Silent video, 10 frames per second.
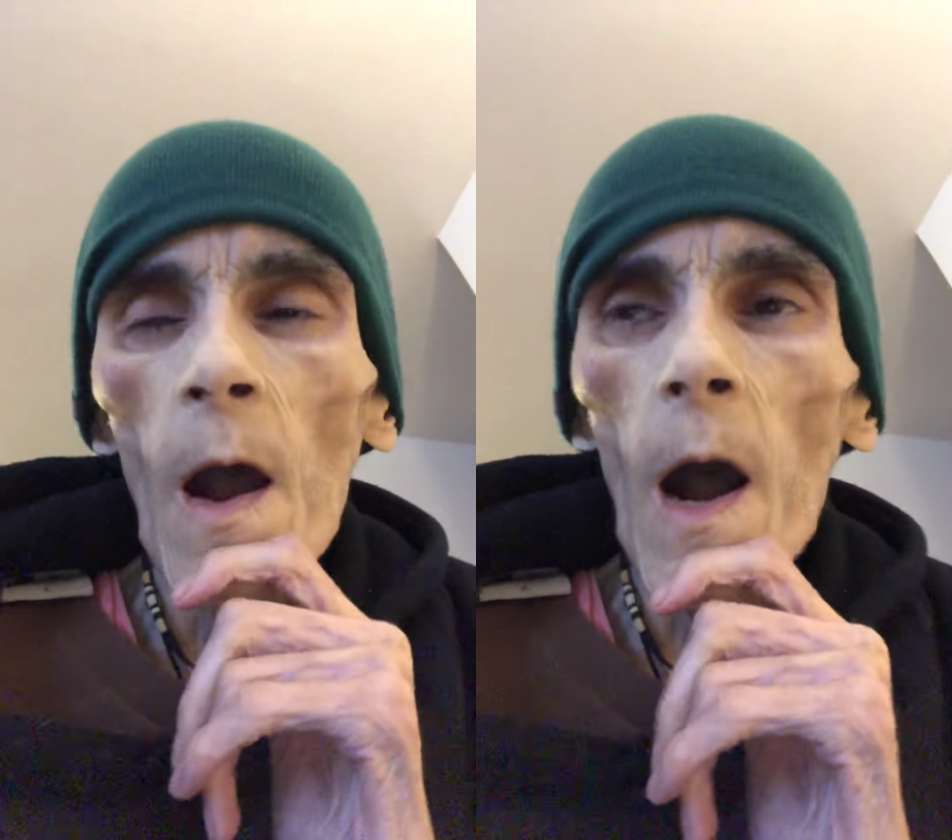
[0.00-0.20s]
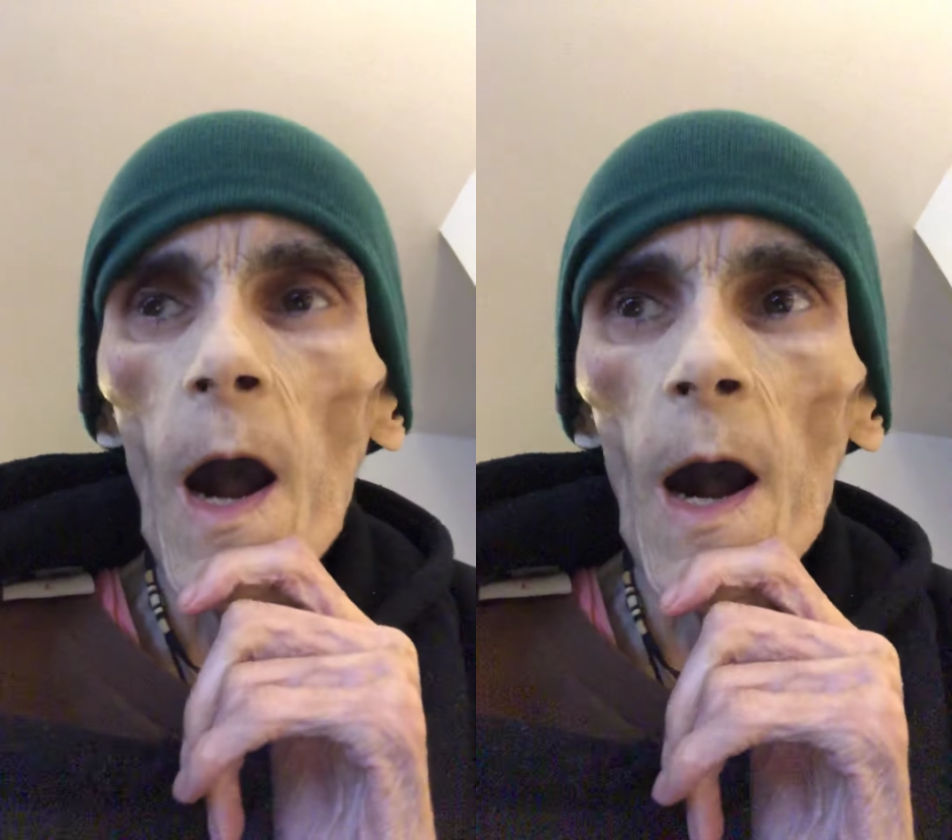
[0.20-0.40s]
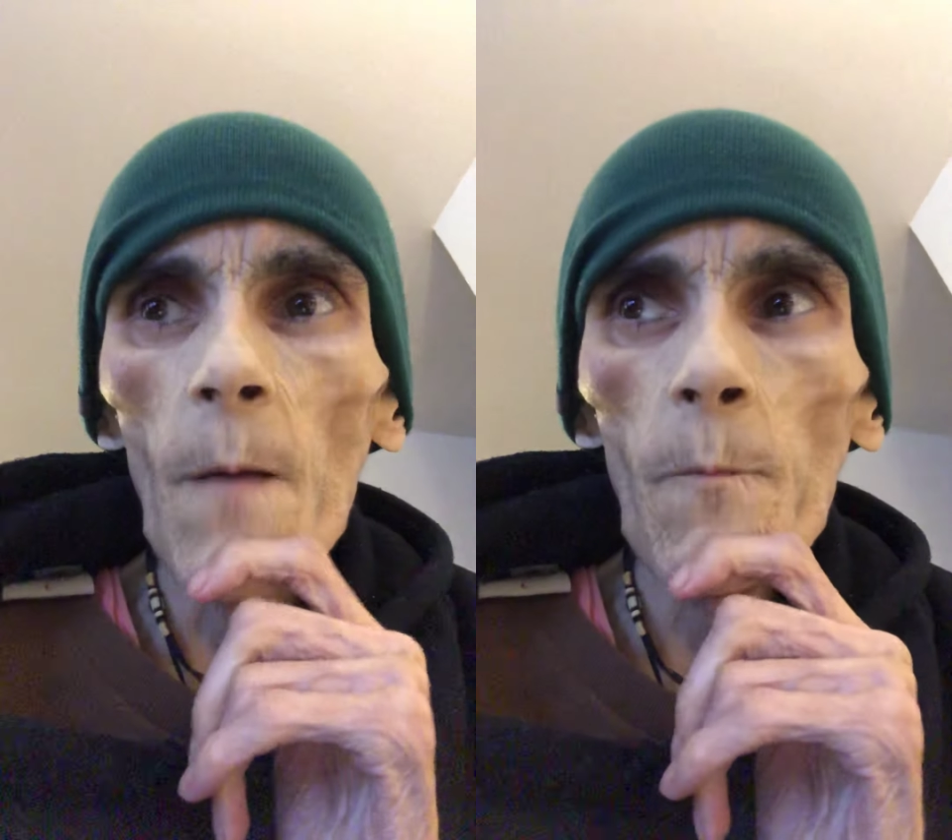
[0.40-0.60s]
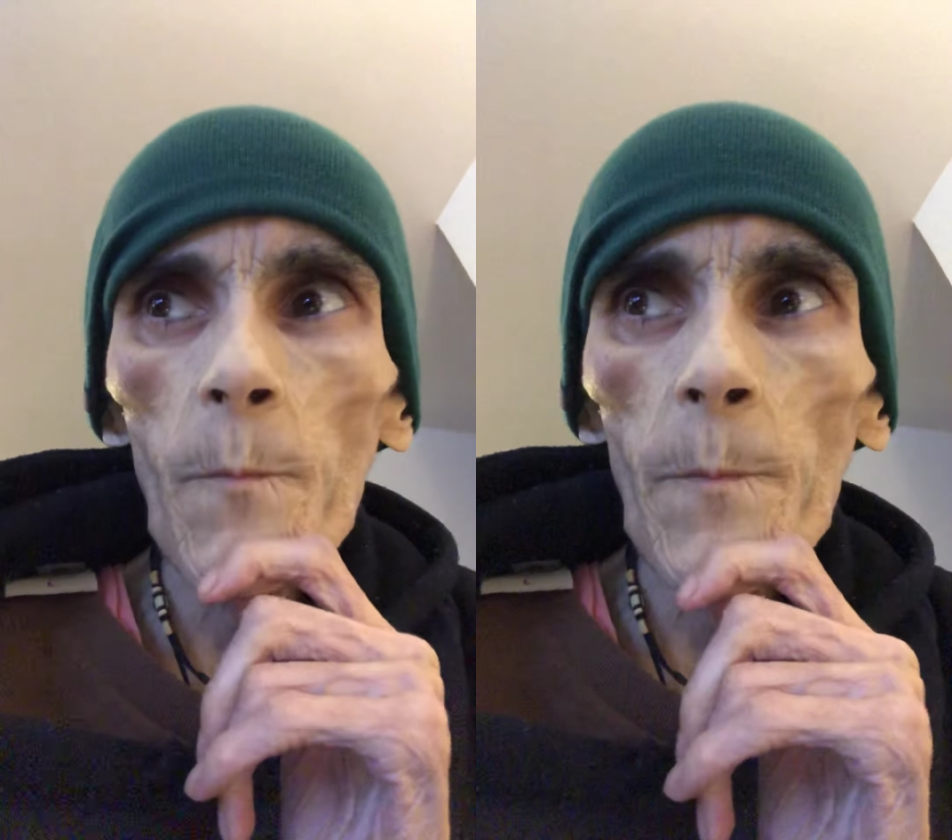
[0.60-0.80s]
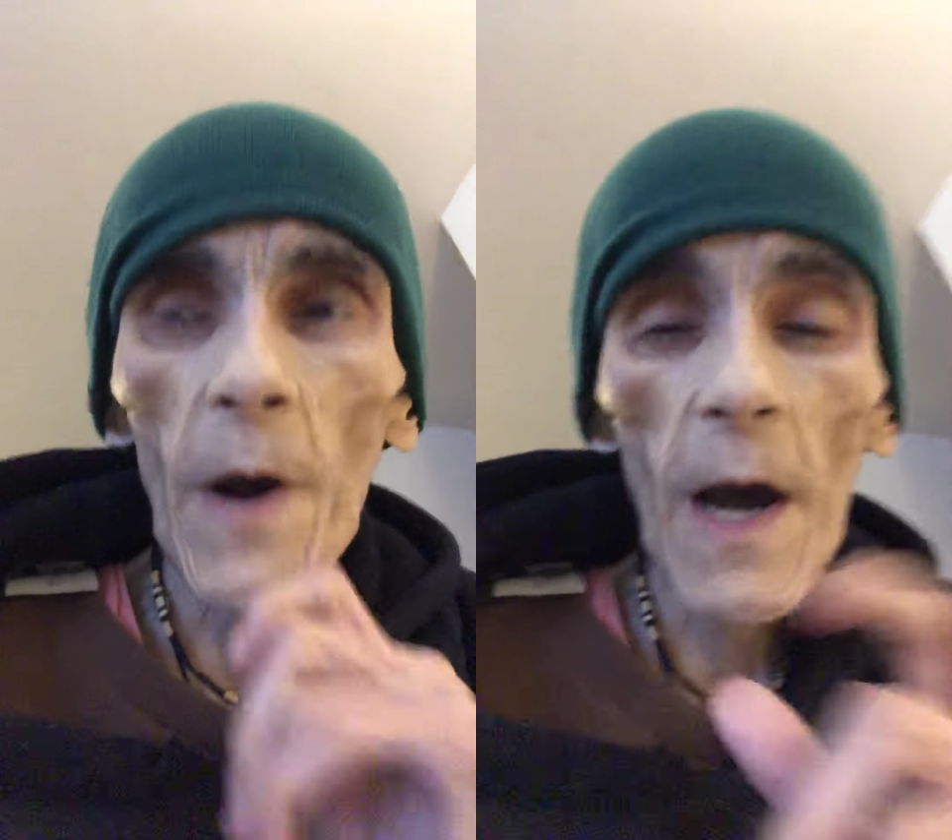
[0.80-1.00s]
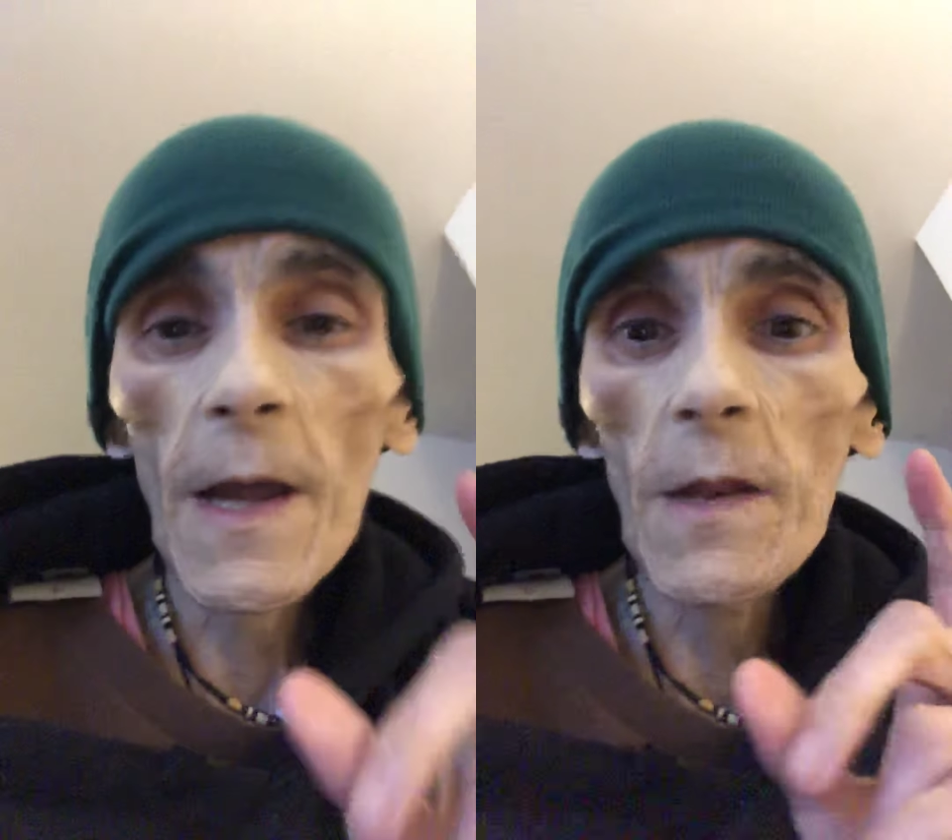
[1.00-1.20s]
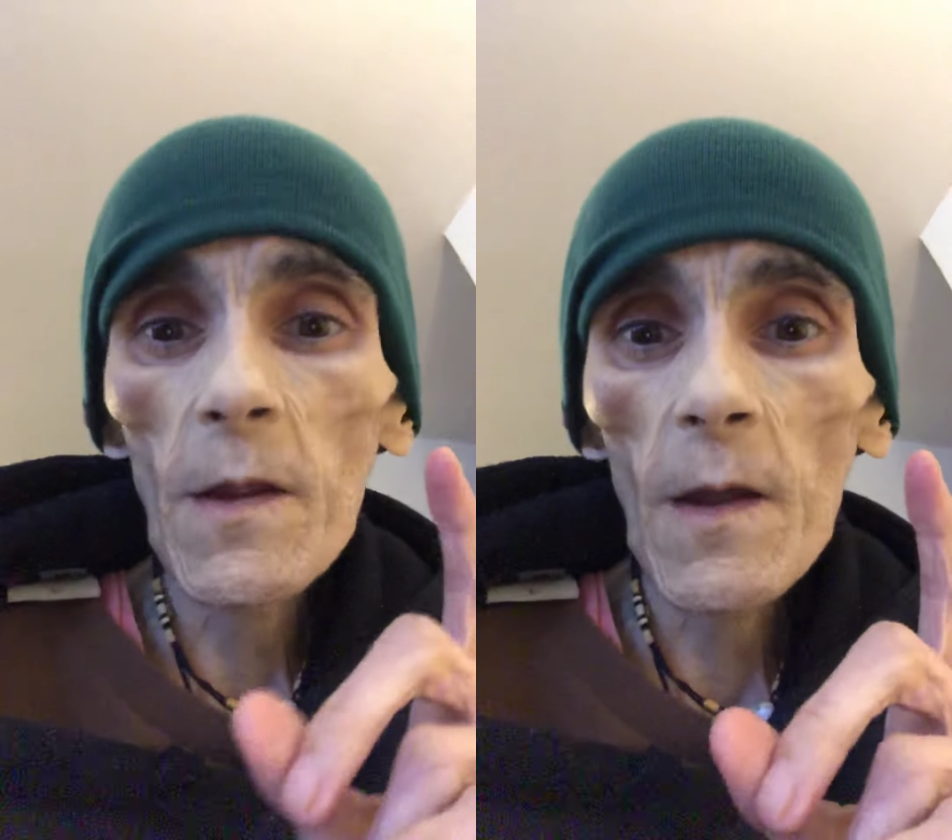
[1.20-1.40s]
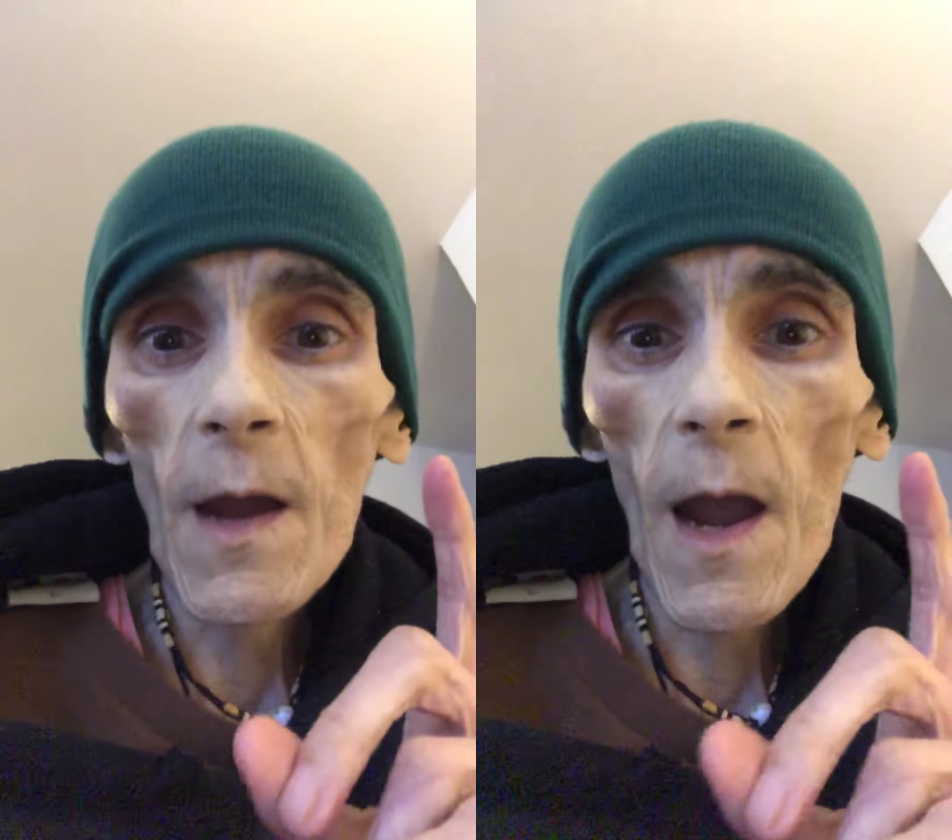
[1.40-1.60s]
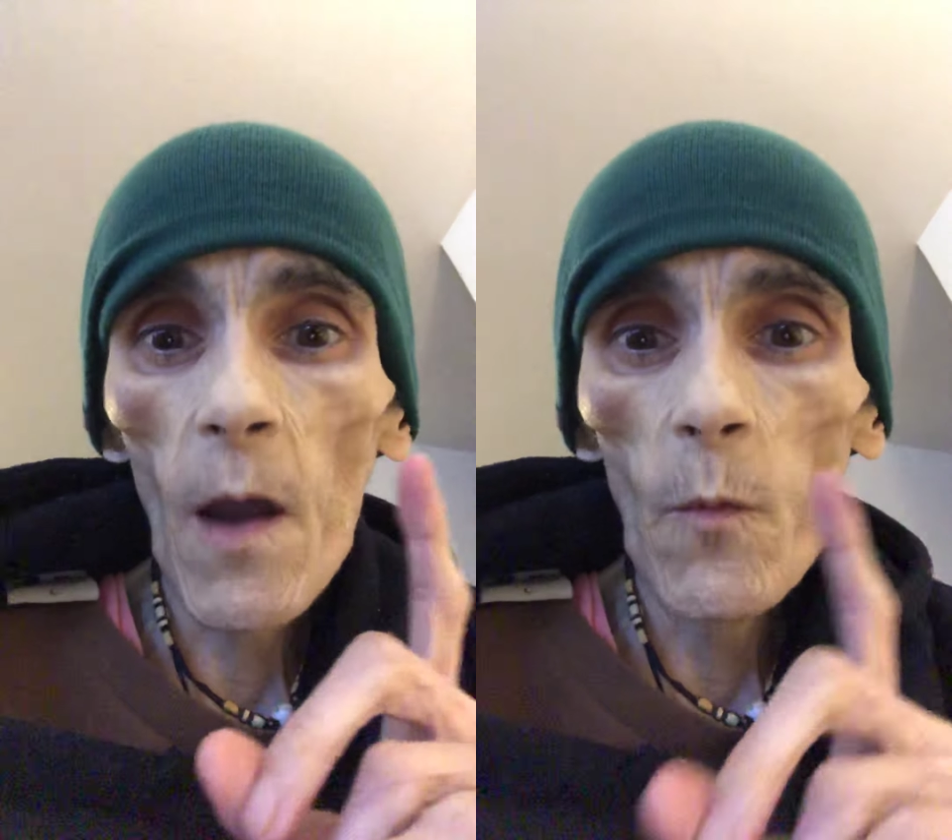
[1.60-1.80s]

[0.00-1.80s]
But I